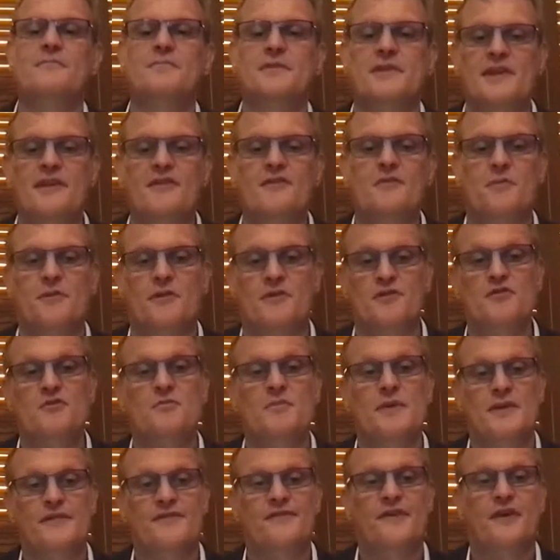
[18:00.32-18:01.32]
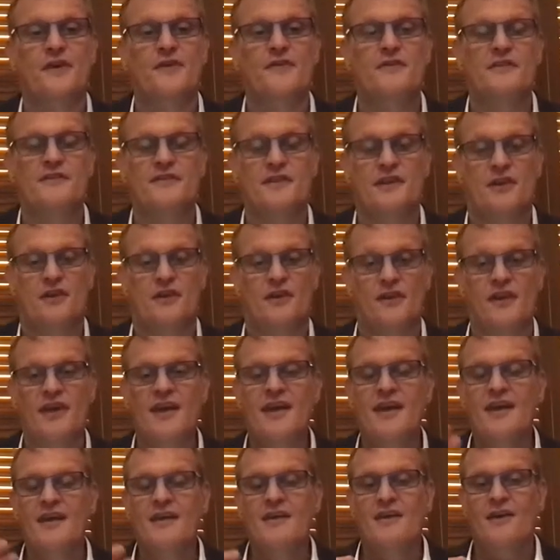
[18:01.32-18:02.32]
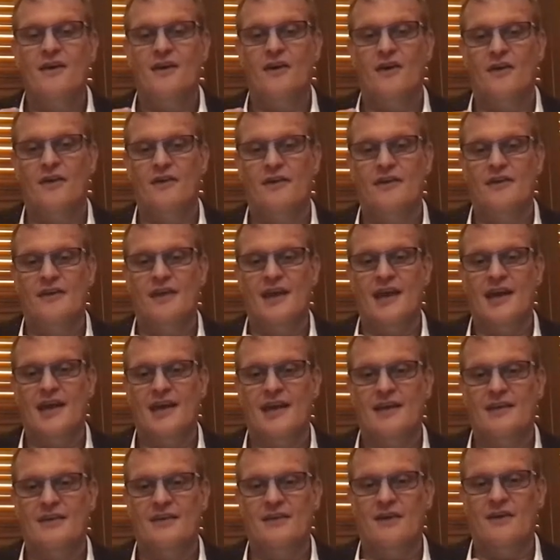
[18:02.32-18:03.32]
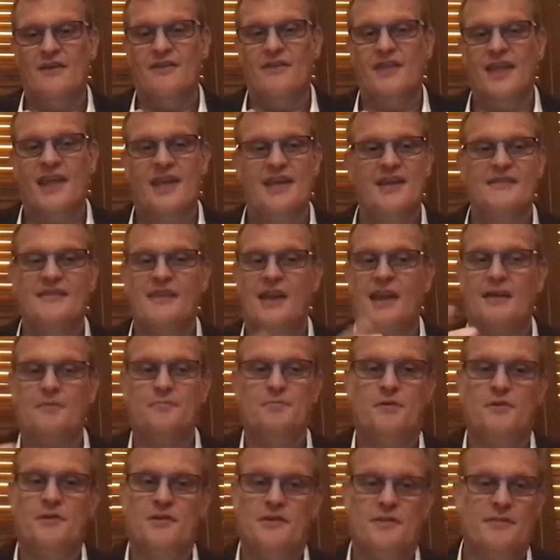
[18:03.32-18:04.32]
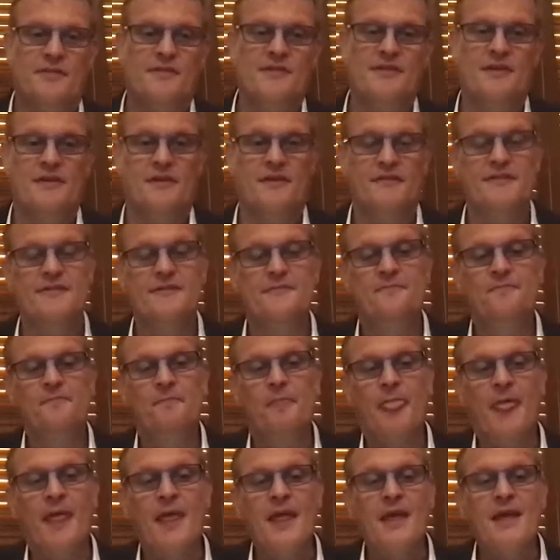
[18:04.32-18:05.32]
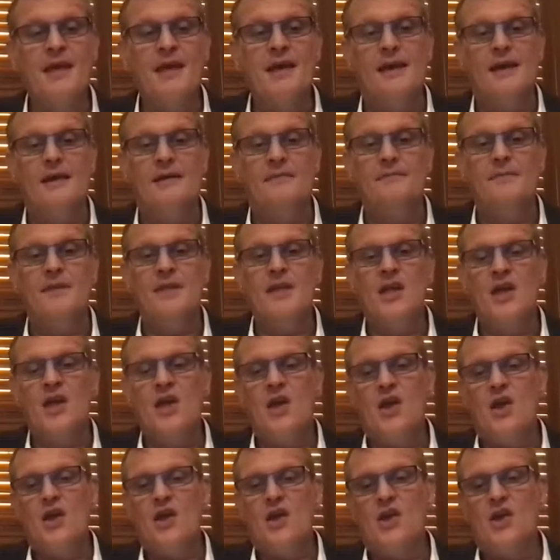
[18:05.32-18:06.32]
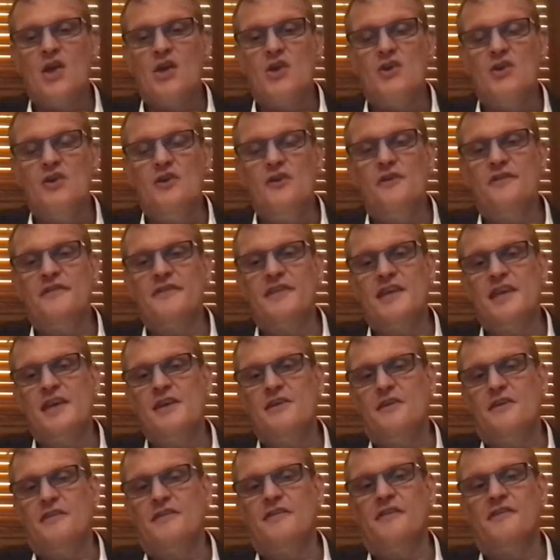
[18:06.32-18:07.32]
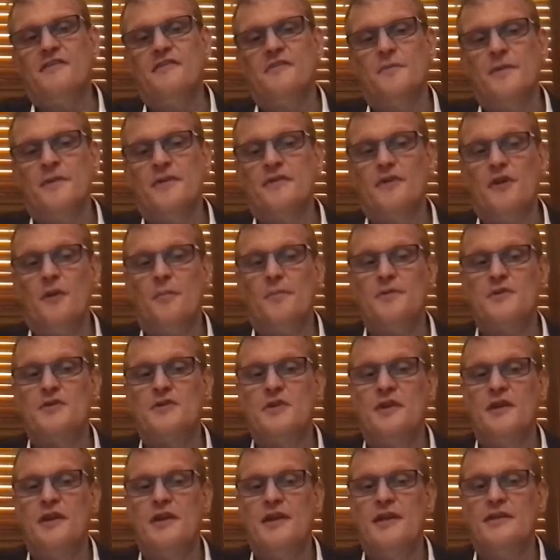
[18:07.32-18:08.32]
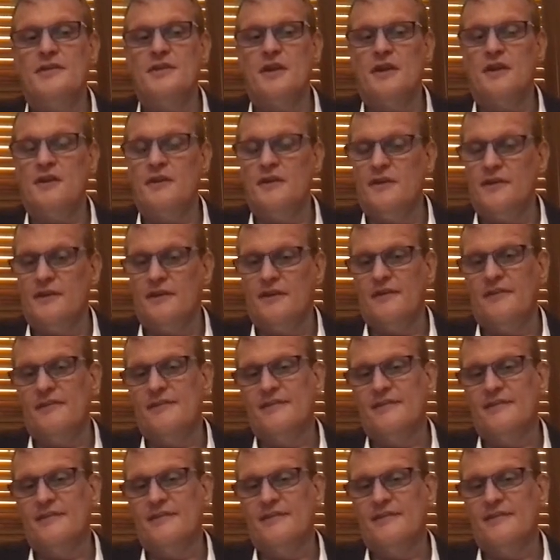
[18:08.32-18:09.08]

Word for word: participants should be focusing on, on, uh, on that exact point themselves. Um, use the ecosystem as an opportunity to learn